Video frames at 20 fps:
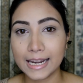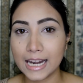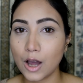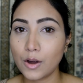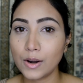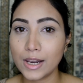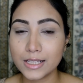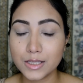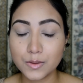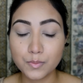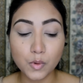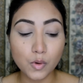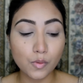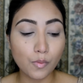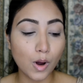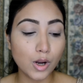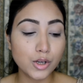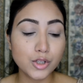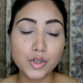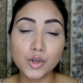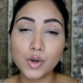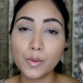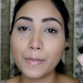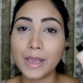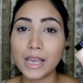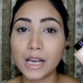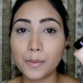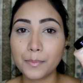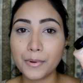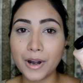And now let's move on to
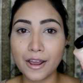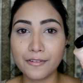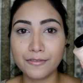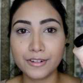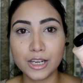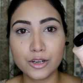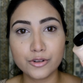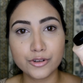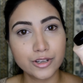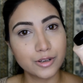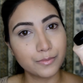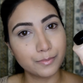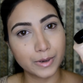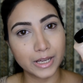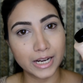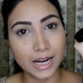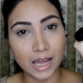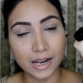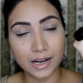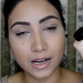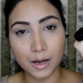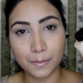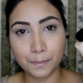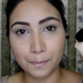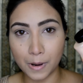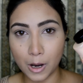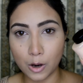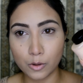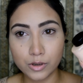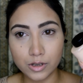Makeup Revolution Banana
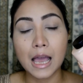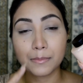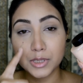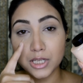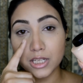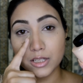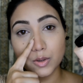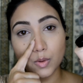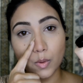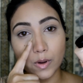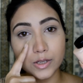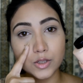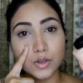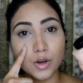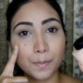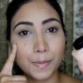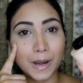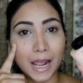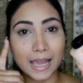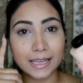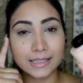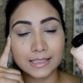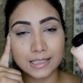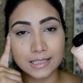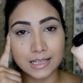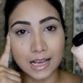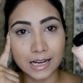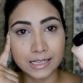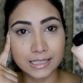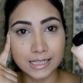Powder. I'm just going to apply this
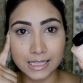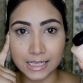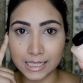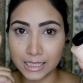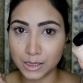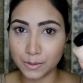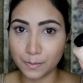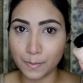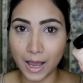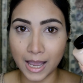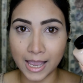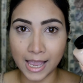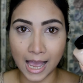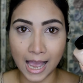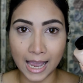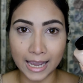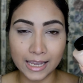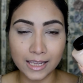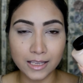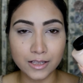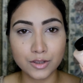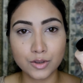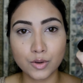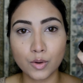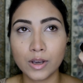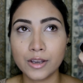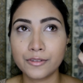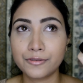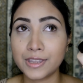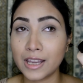underneath my eyes, so
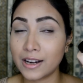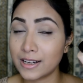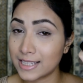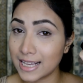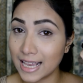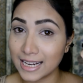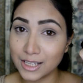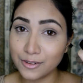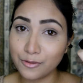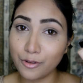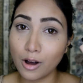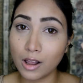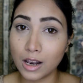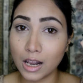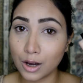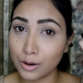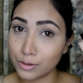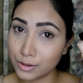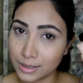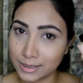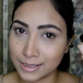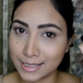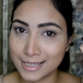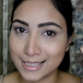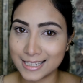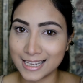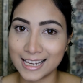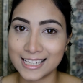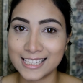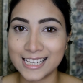if there is any fallout, this
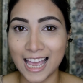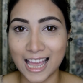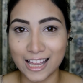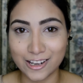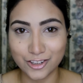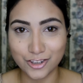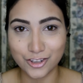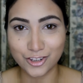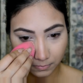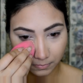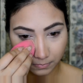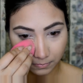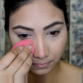can catch.